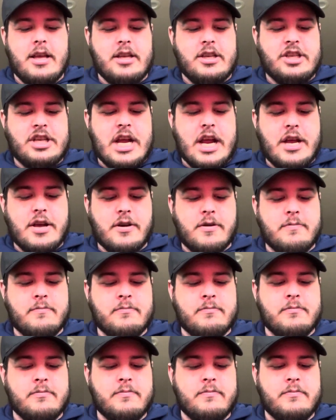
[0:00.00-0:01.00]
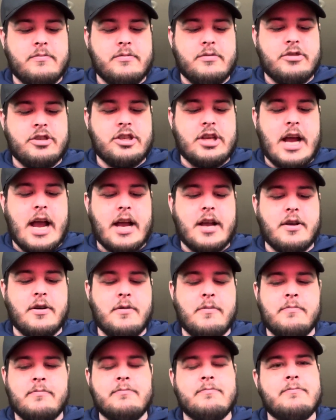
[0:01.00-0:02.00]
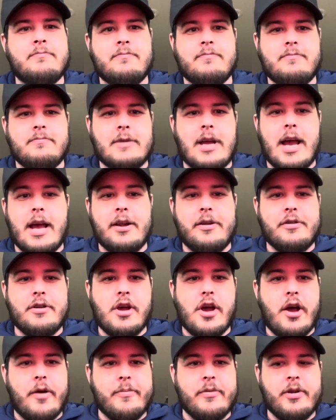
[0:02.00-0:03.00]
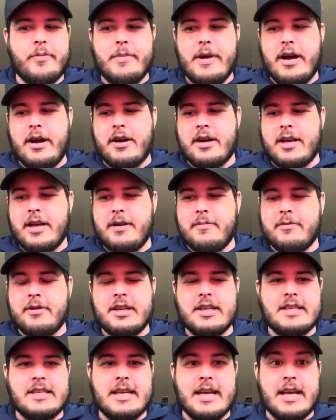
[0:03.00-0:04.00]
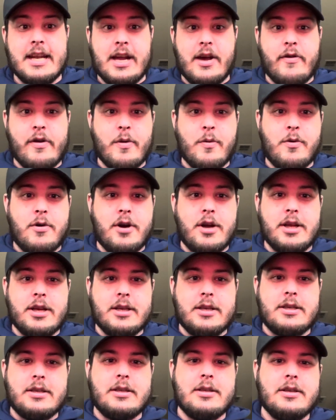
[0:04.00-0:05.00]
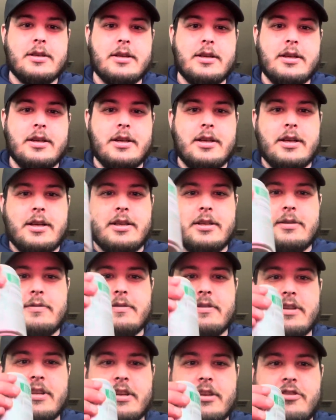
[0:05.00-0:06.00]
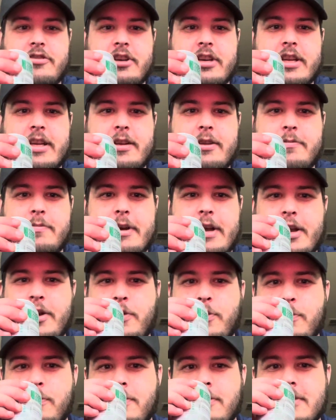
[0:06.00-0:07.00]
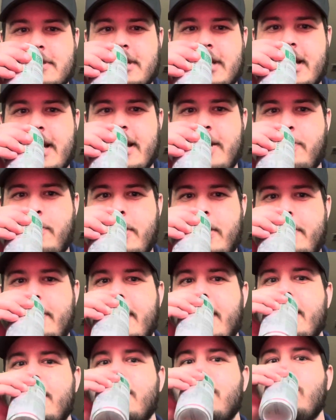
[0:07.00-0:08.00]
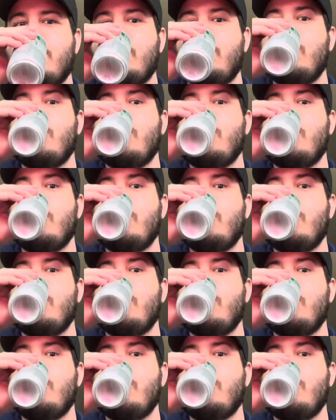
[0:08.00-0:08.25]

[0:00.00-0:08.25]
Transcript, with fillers: Chickum, Shackum, I don't know. I'm an American. I'm going to say it how I want. I'm going to drink my Coors Light while I'm at it.